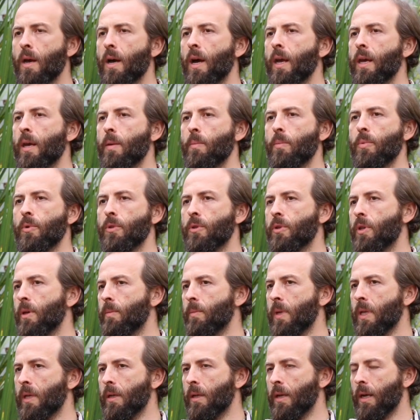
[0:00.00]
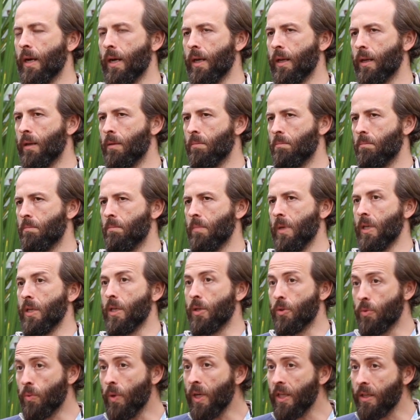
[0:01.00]
I can put them in
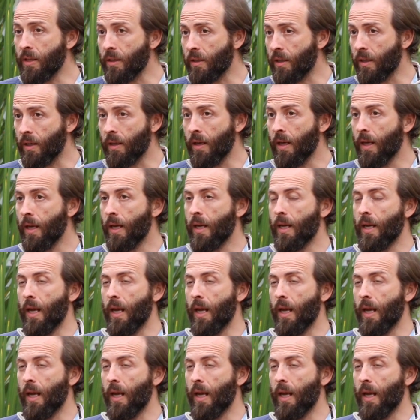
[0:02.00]
the Twitter,